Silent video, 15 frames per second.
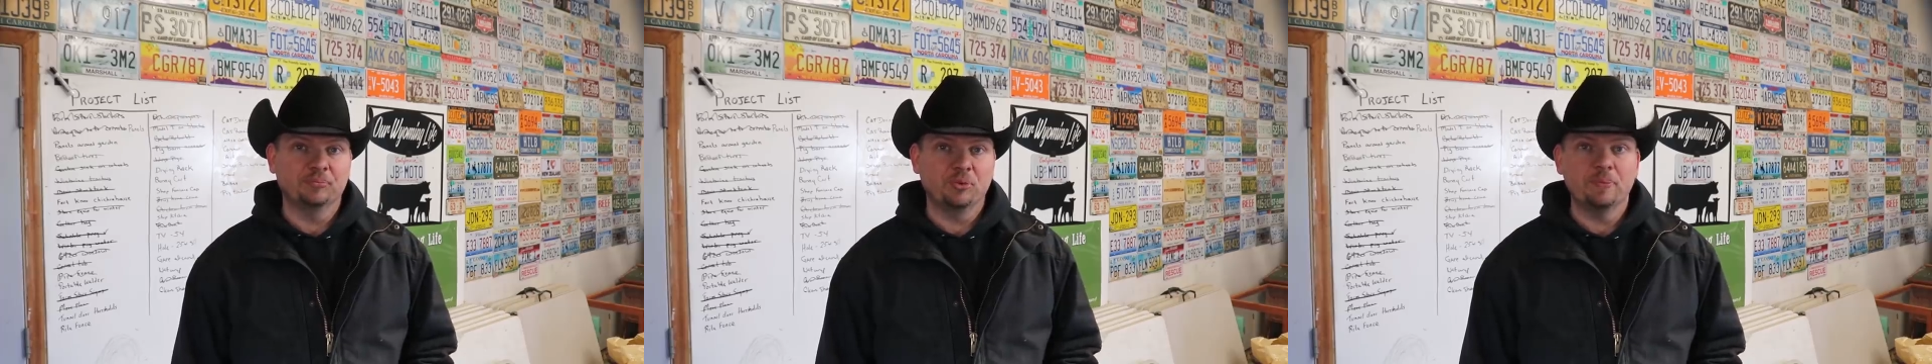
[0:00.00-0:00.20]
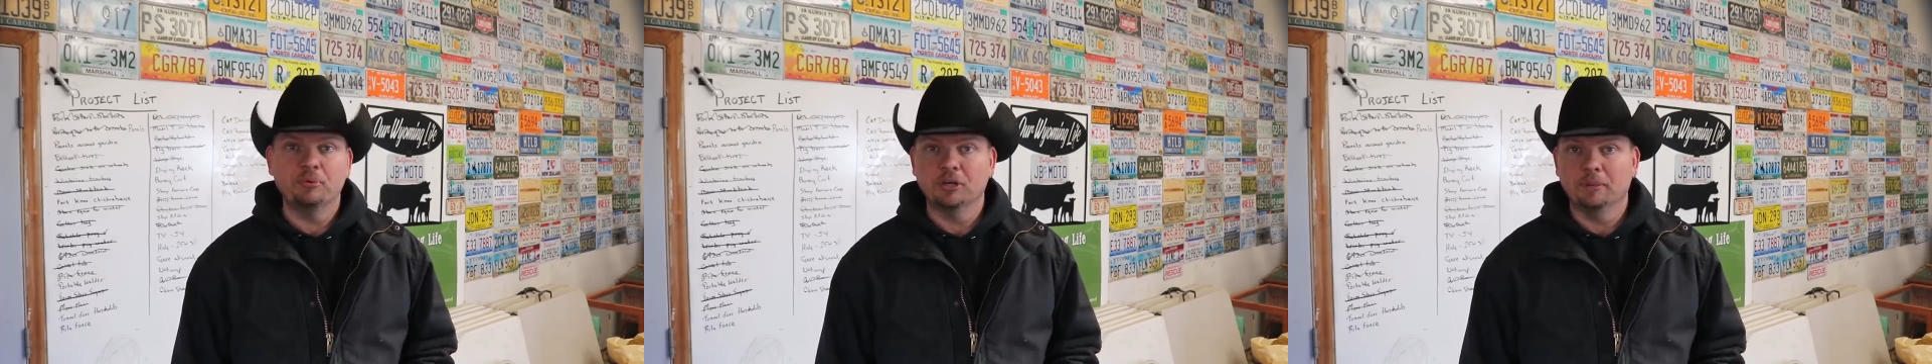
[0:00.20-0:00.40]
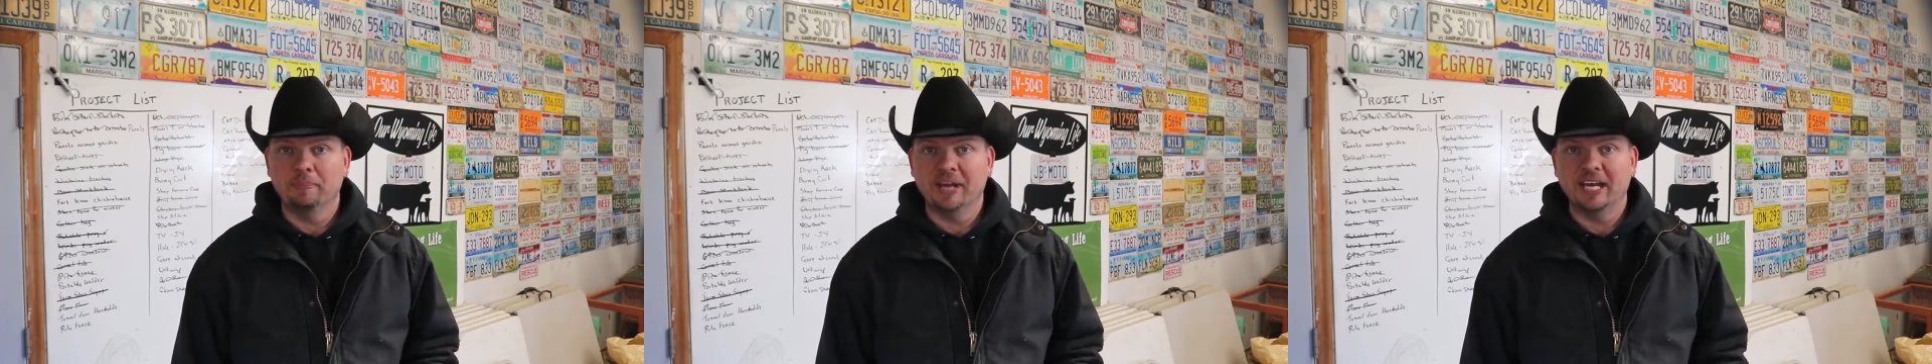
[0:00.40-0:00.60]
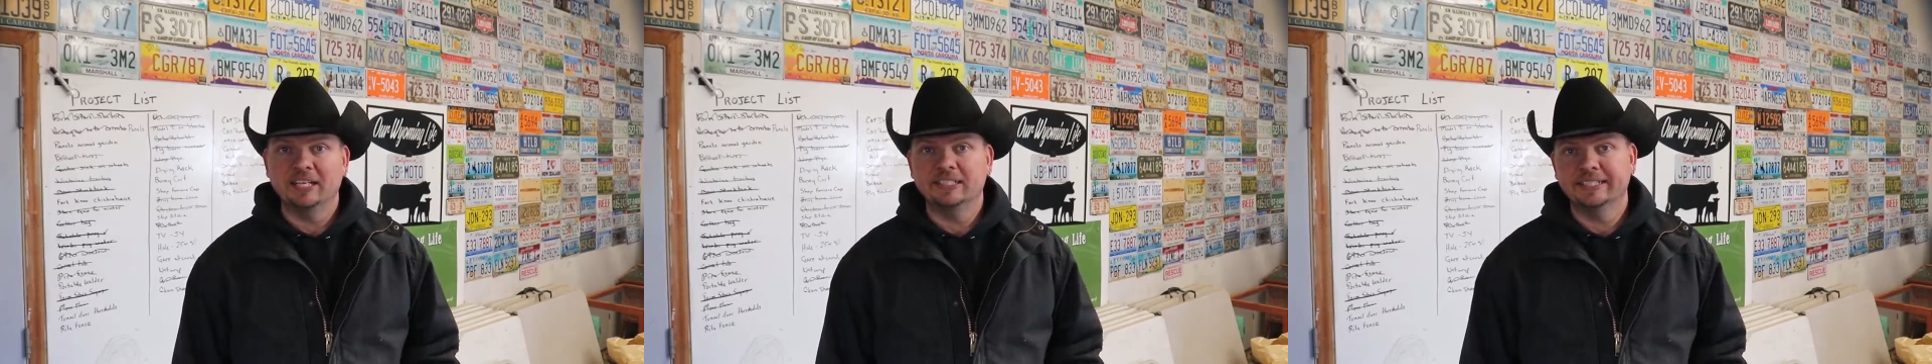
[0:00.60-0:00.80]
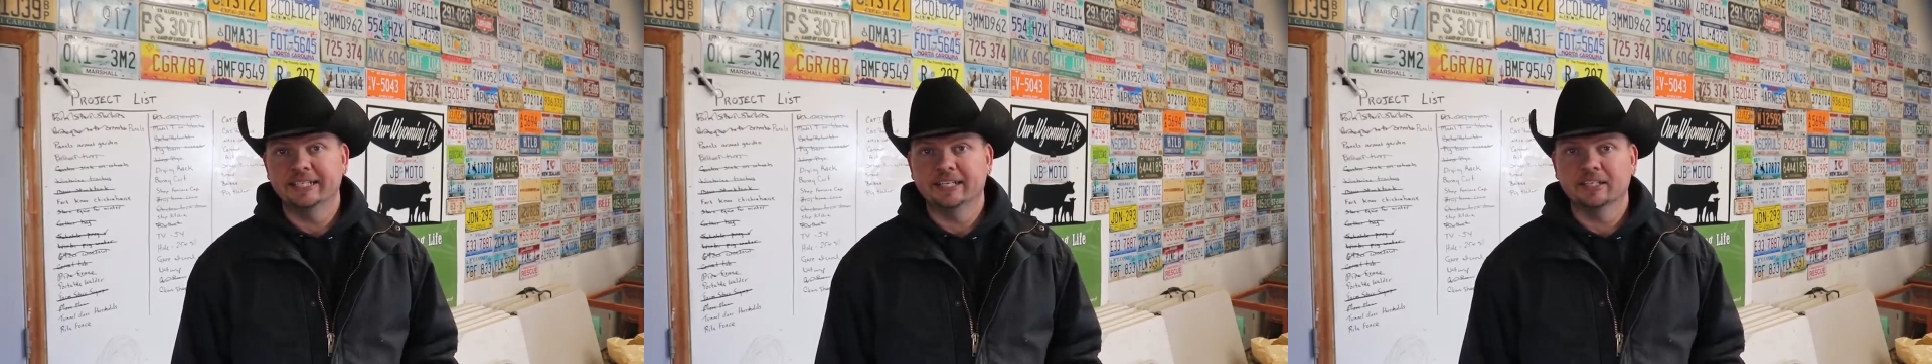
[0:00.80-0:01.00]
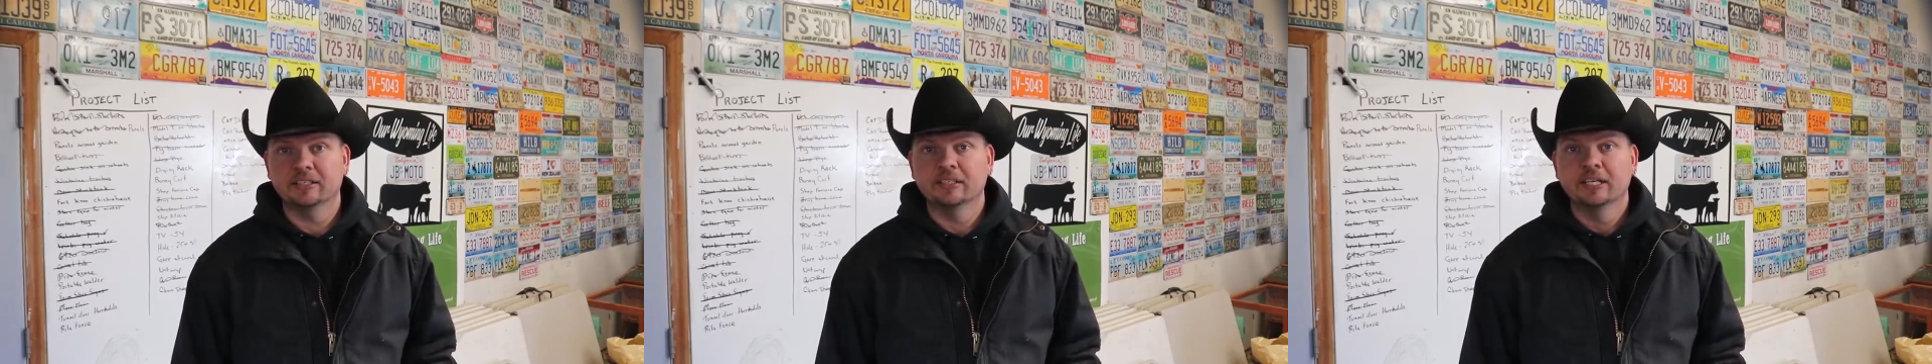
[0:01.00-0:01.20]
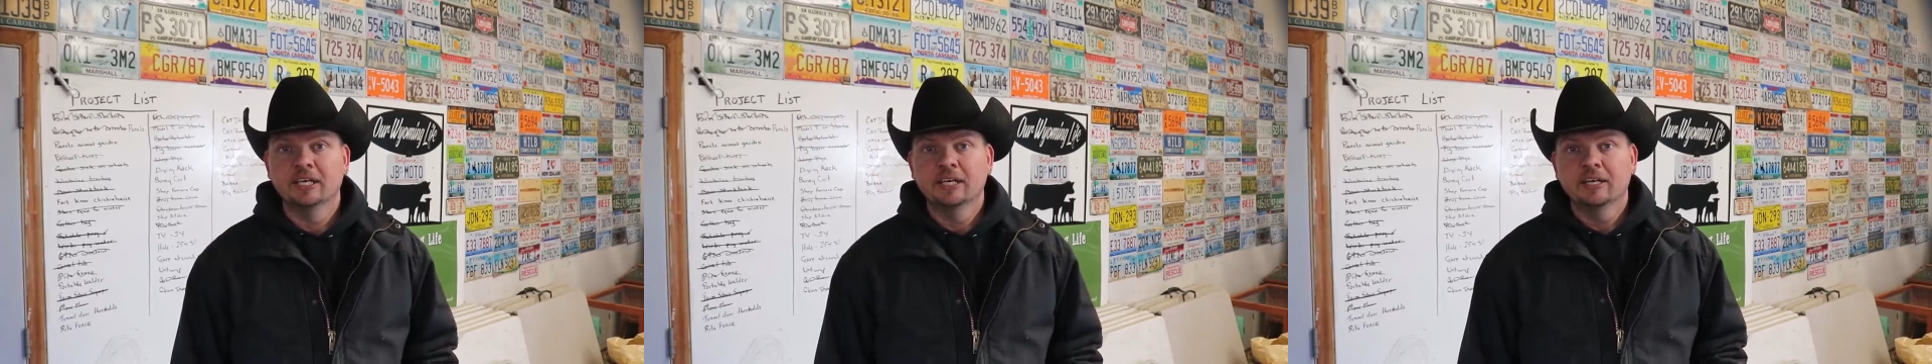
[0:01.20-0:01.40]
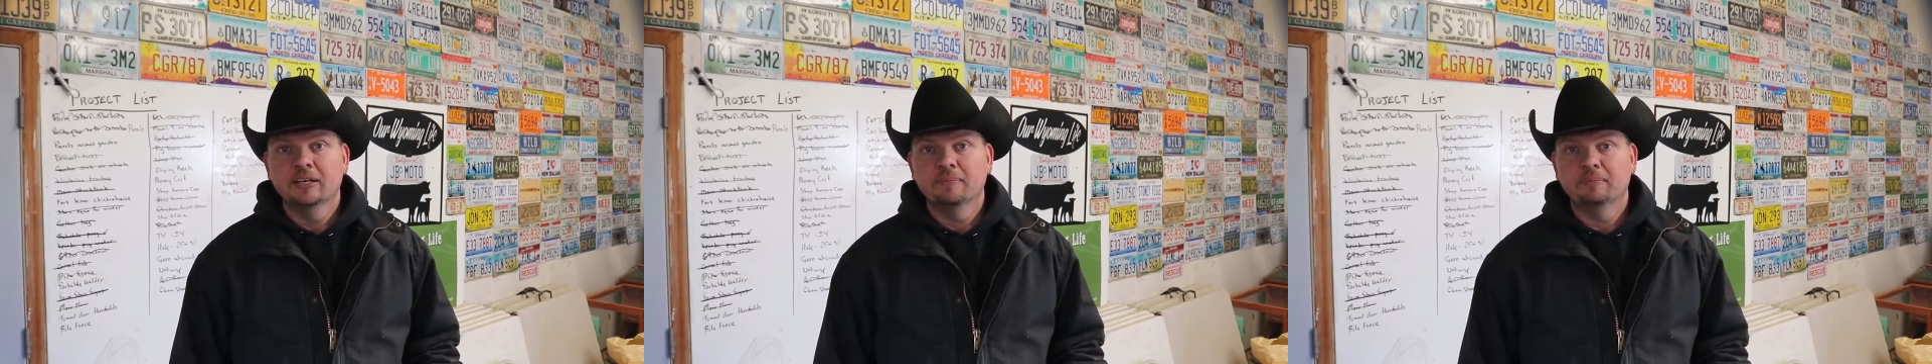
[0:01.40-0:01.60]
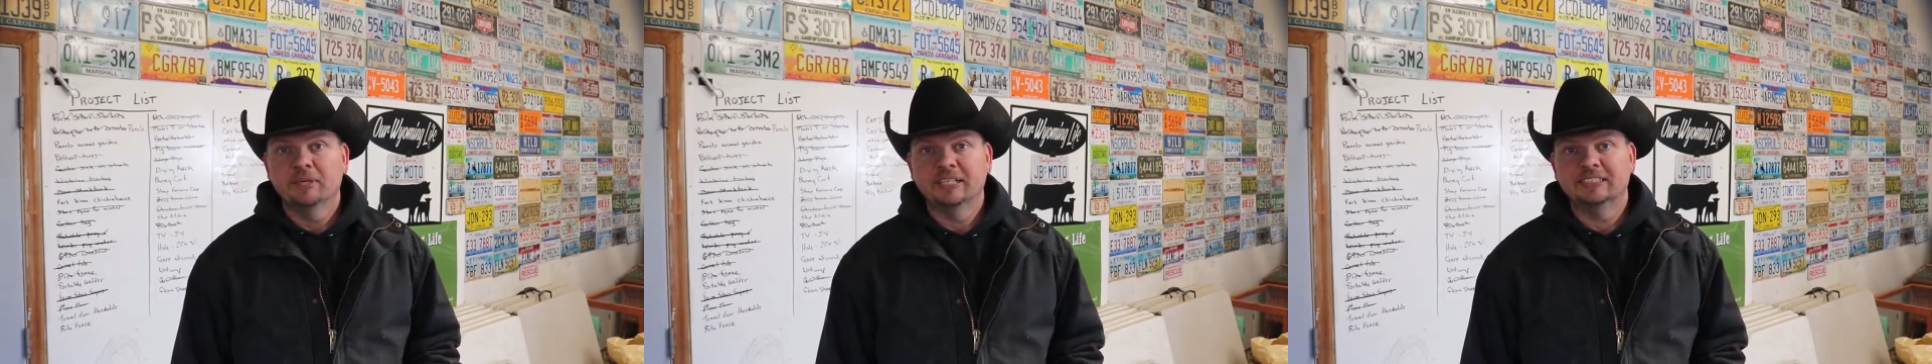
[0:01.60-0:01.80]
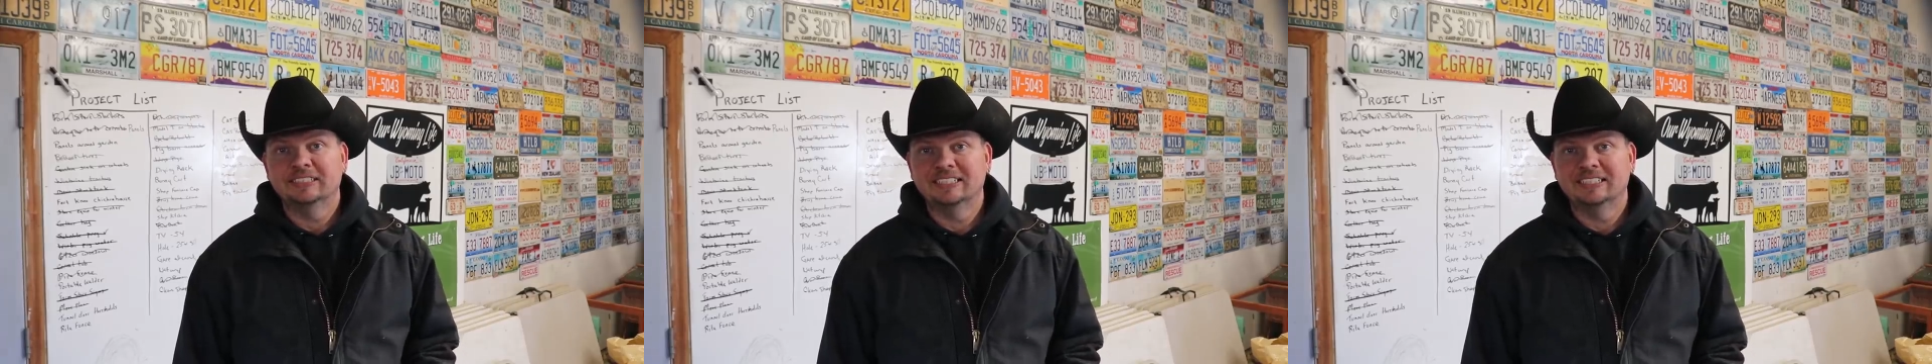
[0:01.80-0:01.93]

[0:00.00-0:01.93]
We put a Band-Aid on it, but